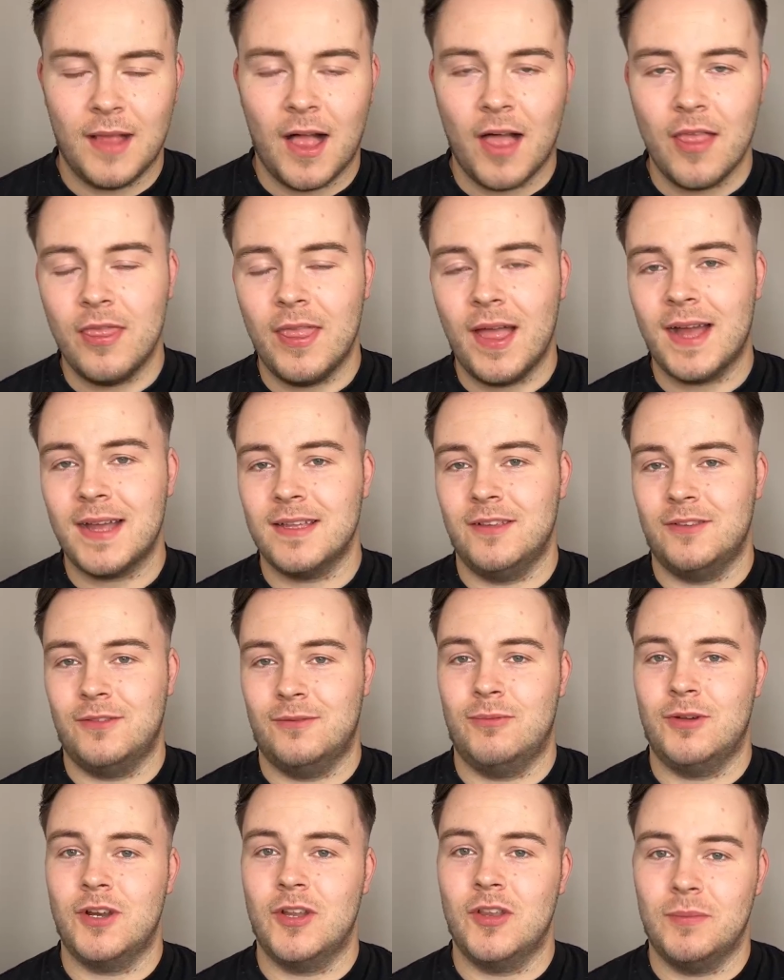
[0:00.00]
And that
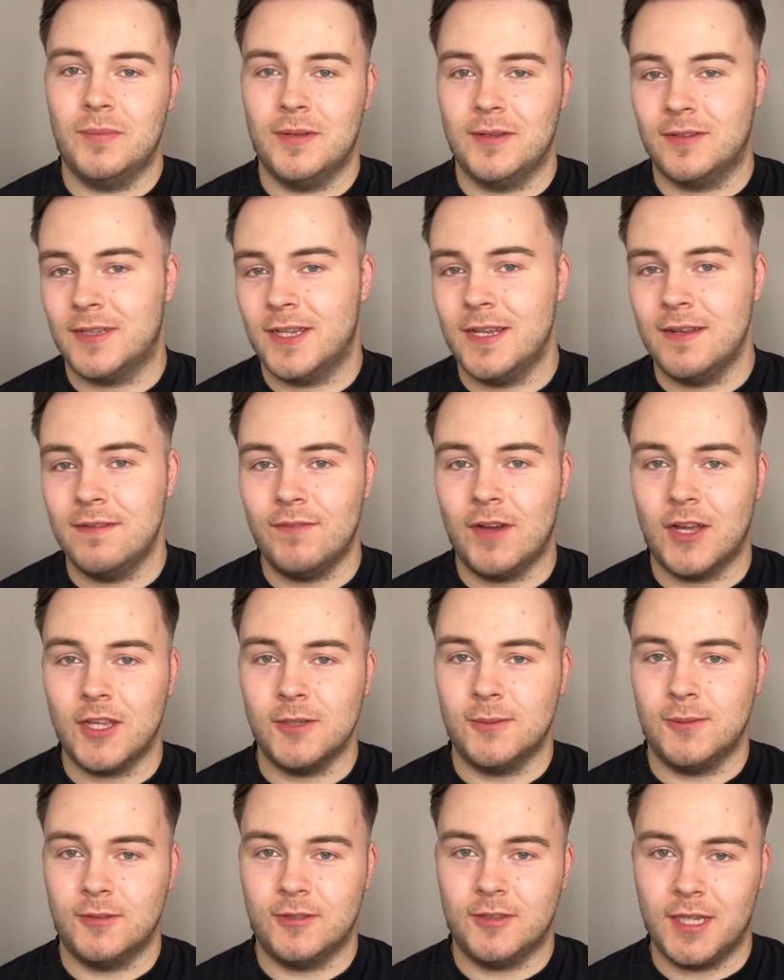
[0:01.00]
is one of the most
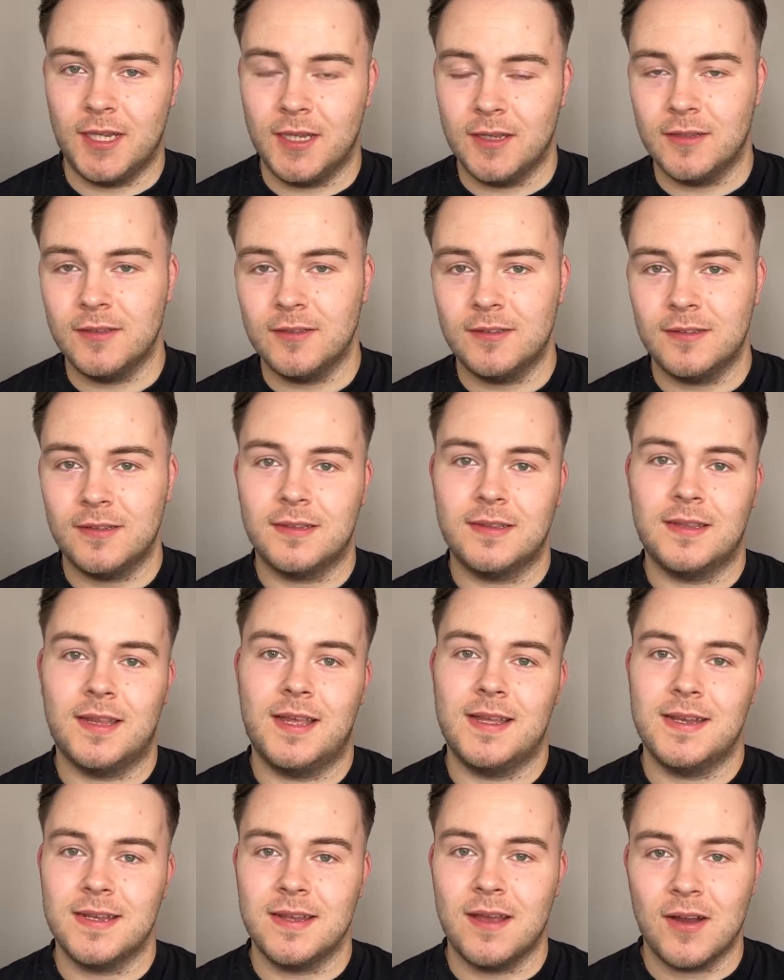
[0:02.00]
invaluable skills
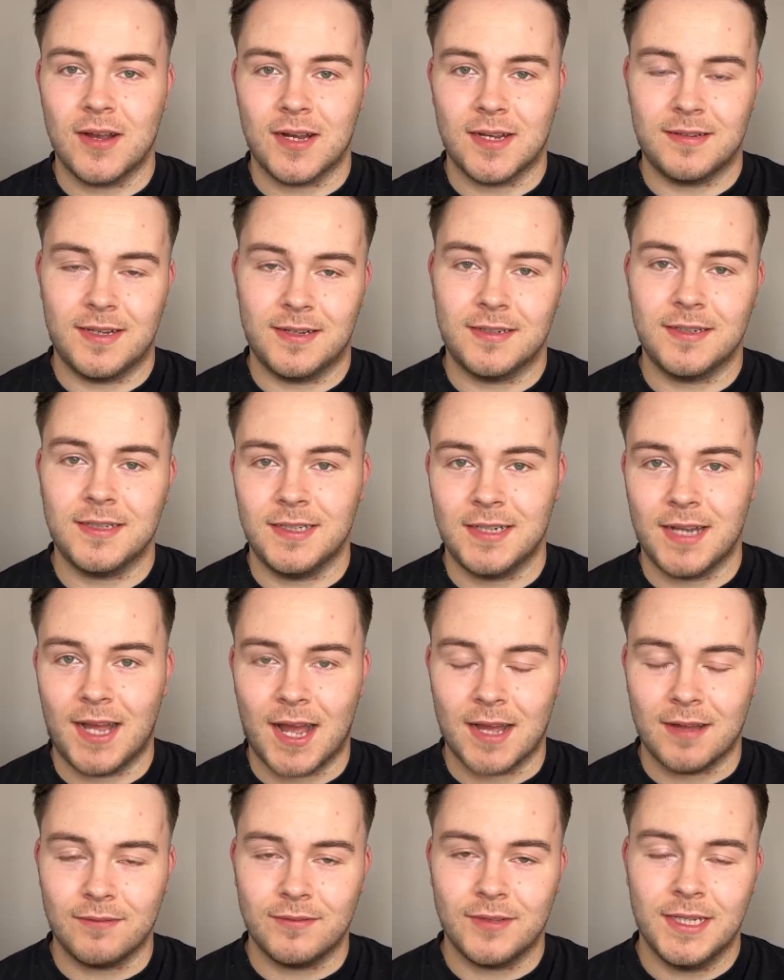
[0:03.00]
that any architect can
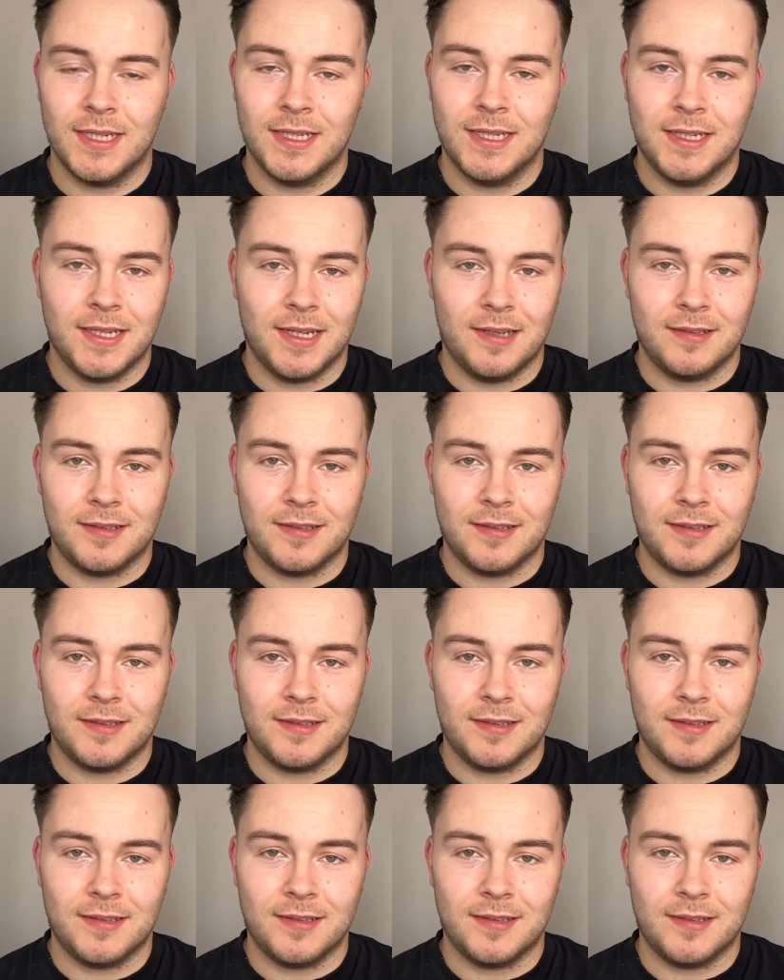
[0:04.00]
have, is